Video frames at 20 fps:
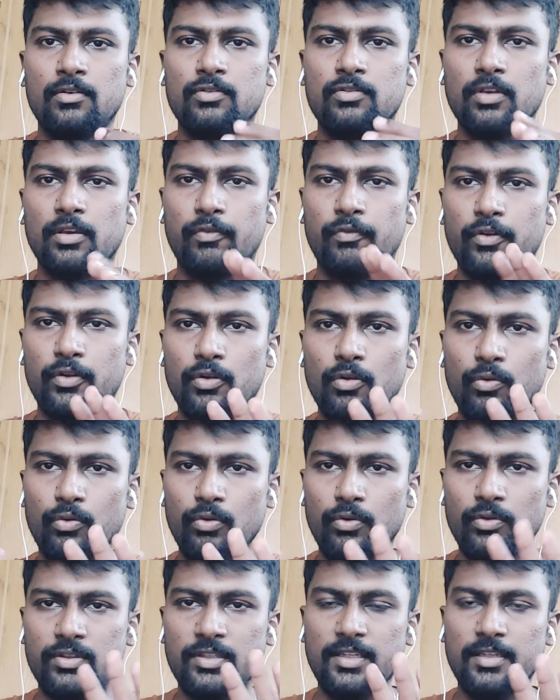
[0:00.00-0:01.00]
So if you don't
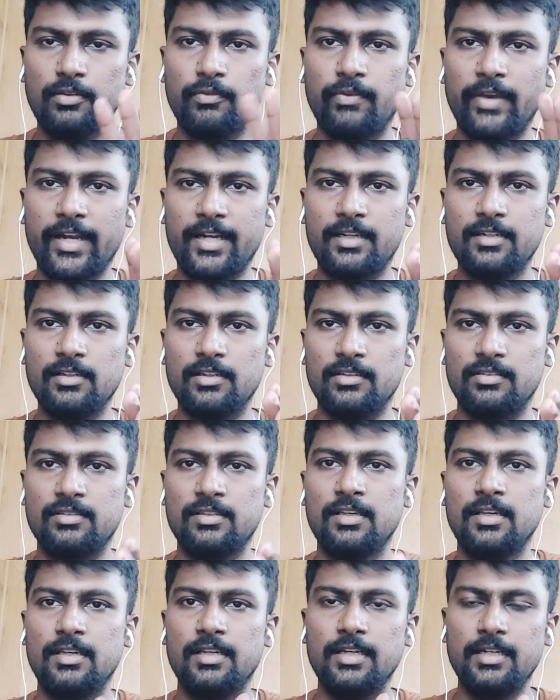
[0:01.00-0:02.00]
know these factors,
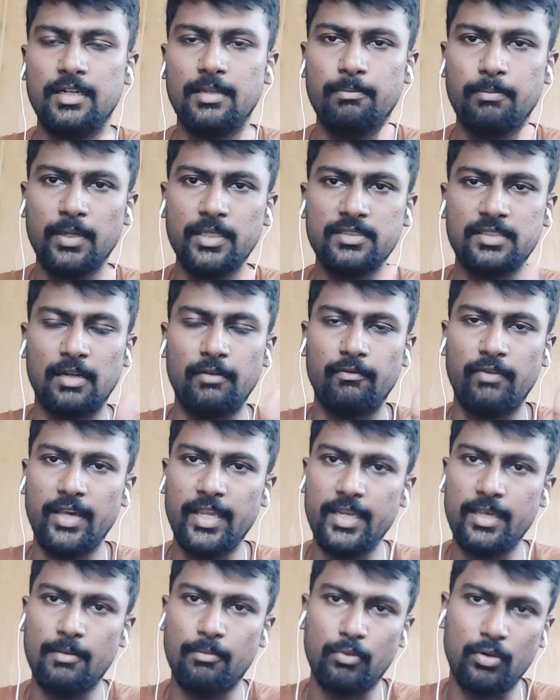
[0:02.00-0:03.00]
it depends and
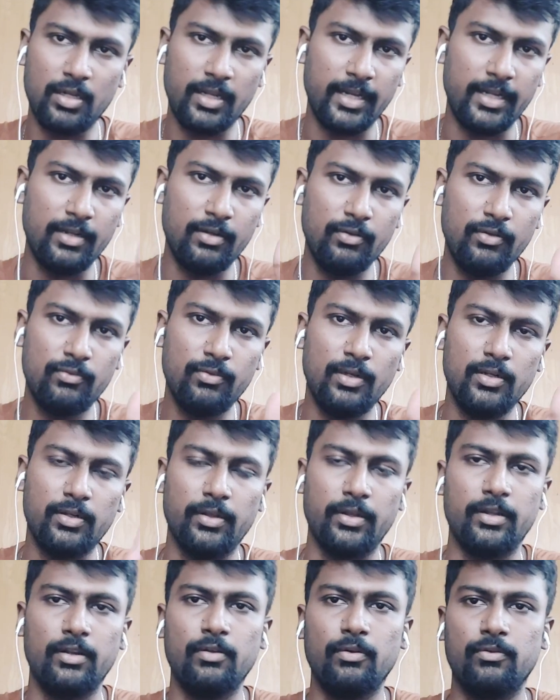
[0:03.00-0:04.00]
vary upon the individual to
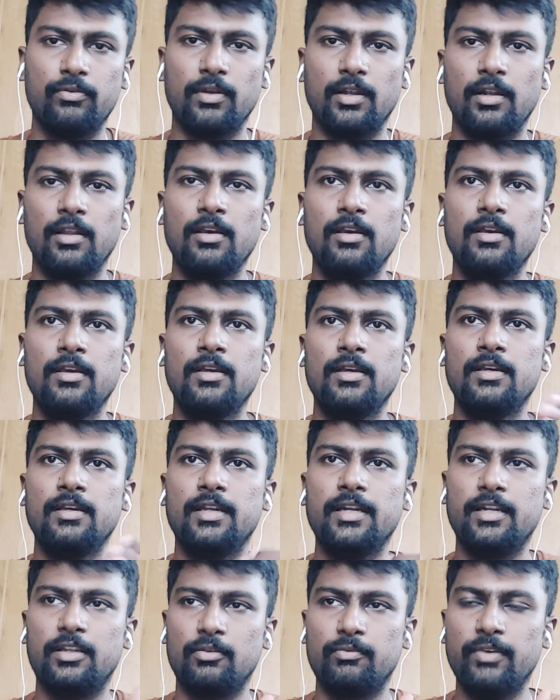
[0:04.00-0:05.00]
individual.
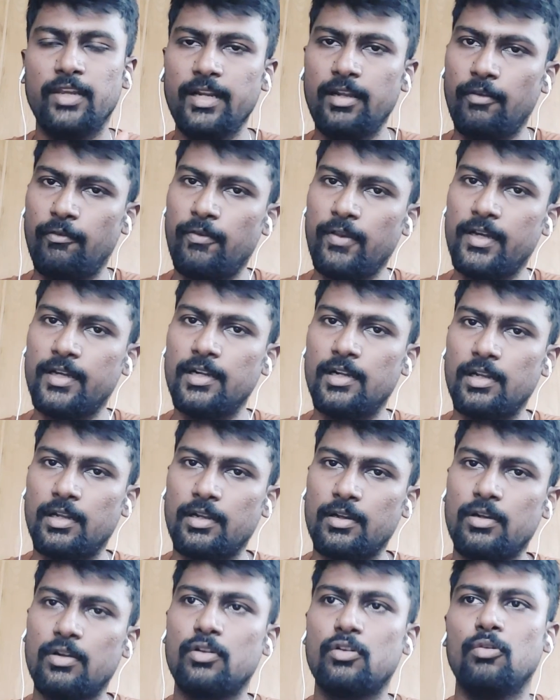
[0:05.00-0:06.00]
It is very difficult
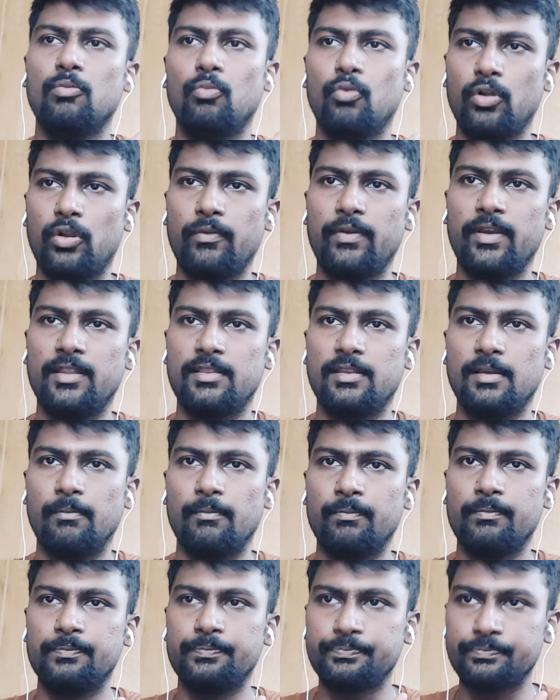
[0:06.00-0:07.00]
to motivate
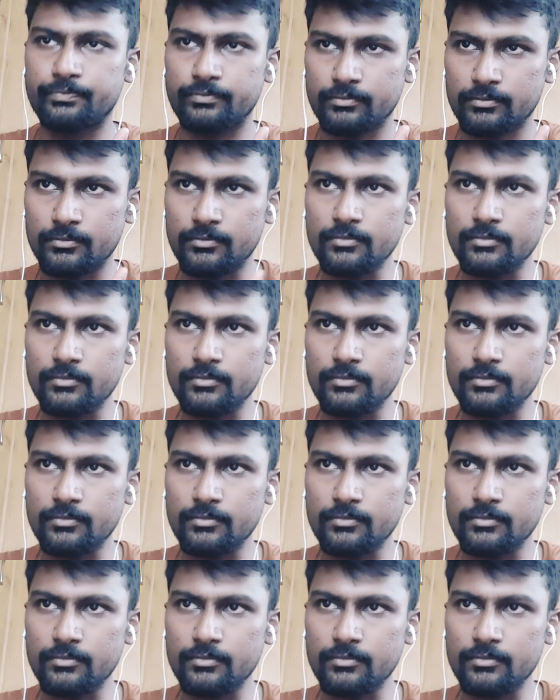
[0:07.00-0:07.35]
them.